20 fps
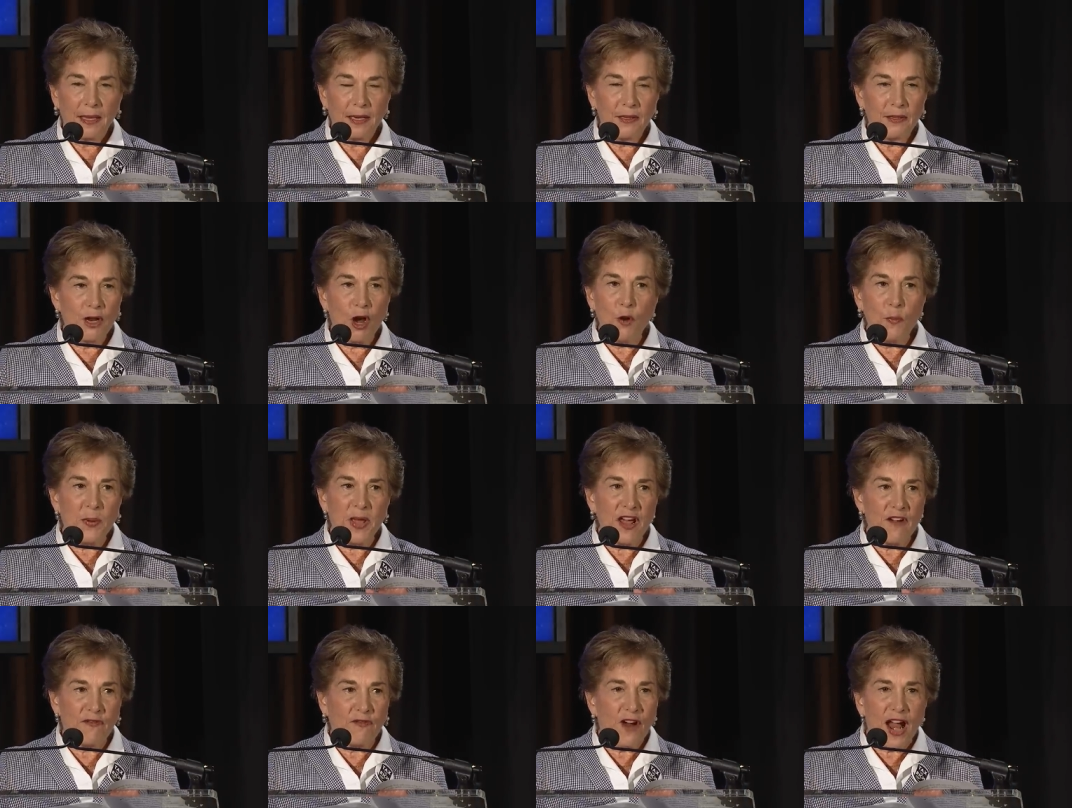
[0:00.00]
Don't be
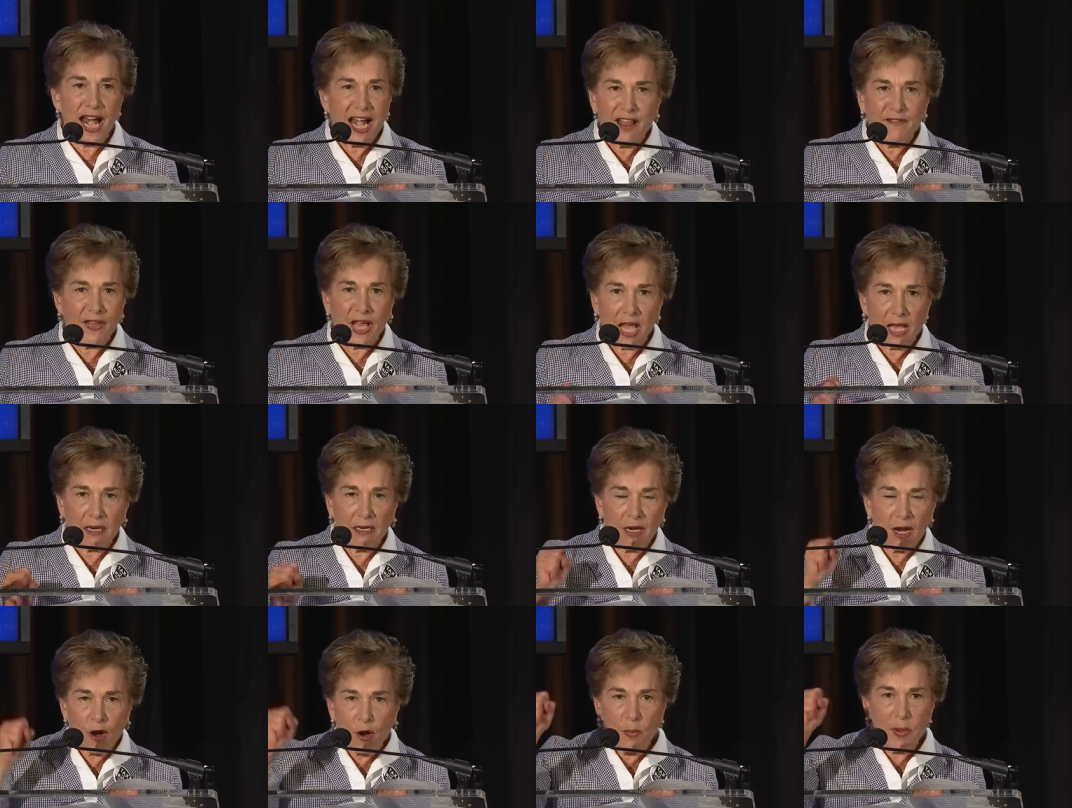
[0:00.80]
afraid of it.
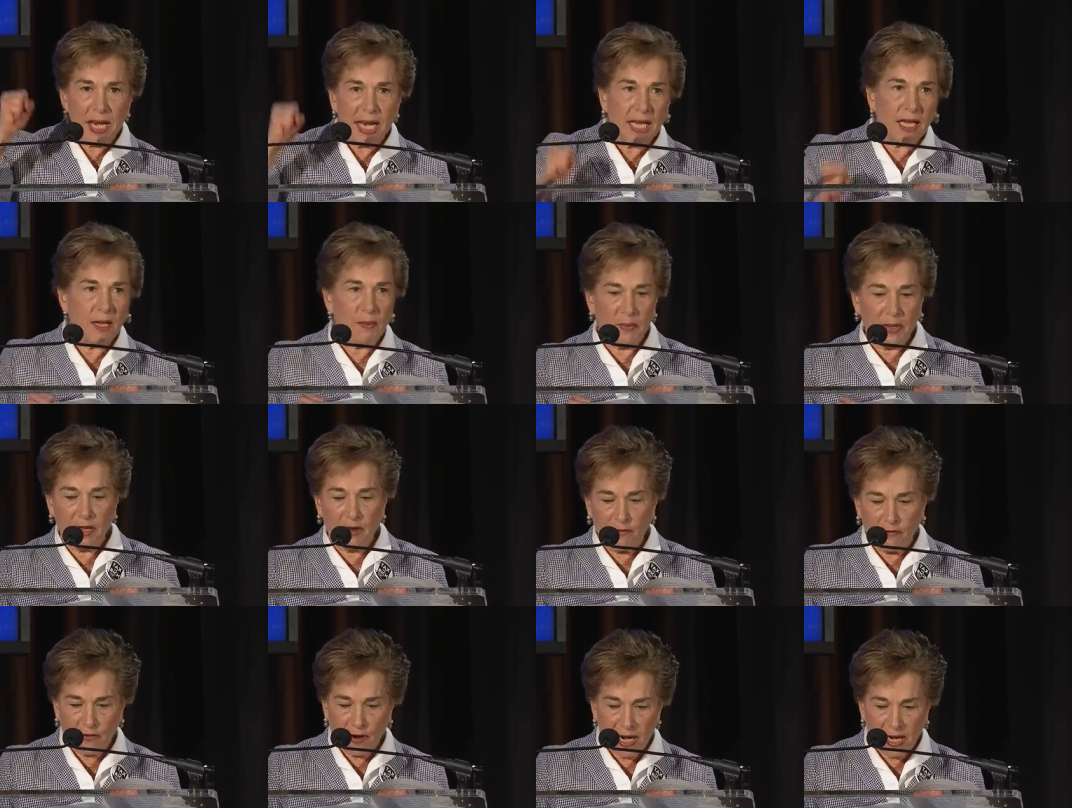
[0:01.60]
Nobody can be
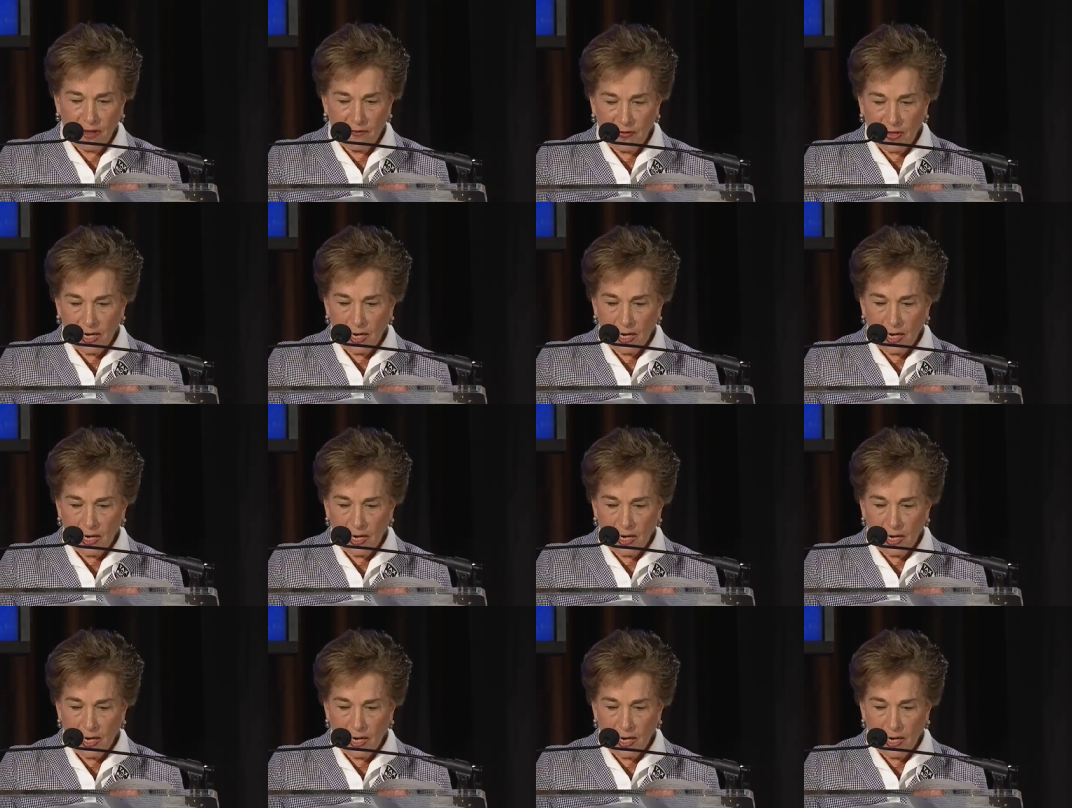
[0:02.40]
afraid of it.